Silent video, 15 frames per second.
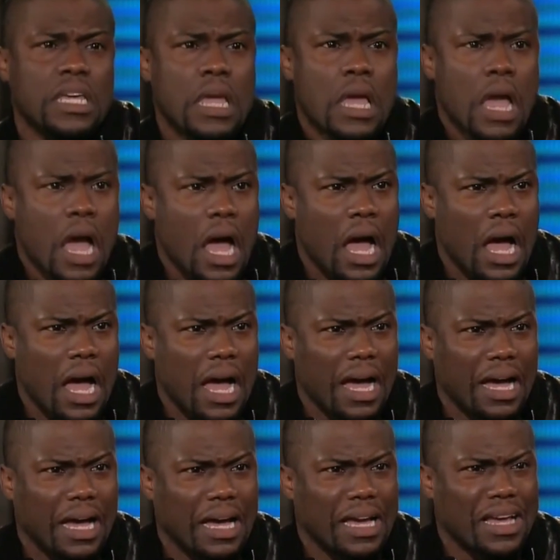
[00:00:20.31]

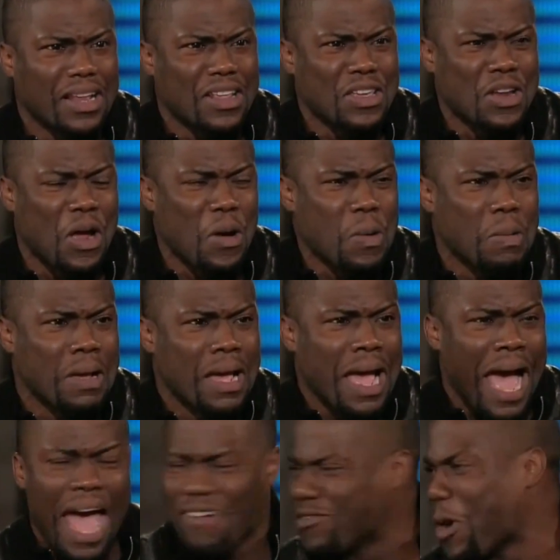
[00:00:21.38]
You know,
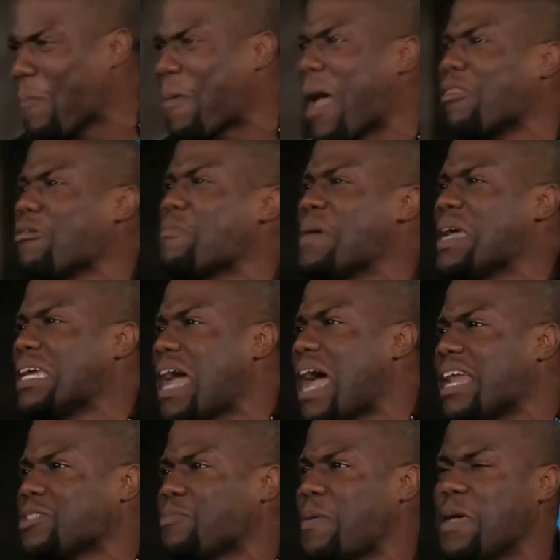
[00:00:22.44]
I have no problem with being
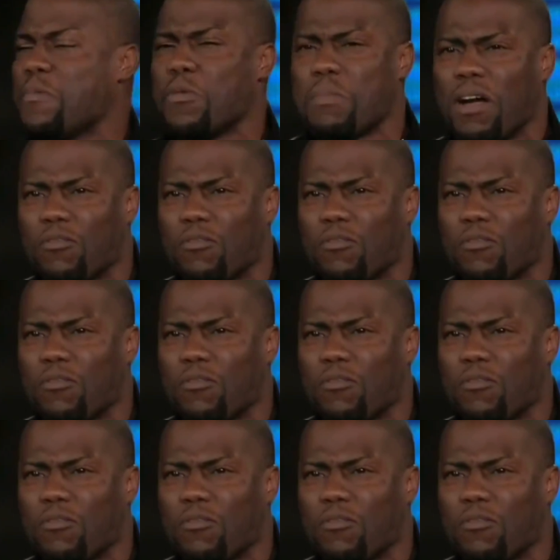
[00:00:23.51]
honest. People,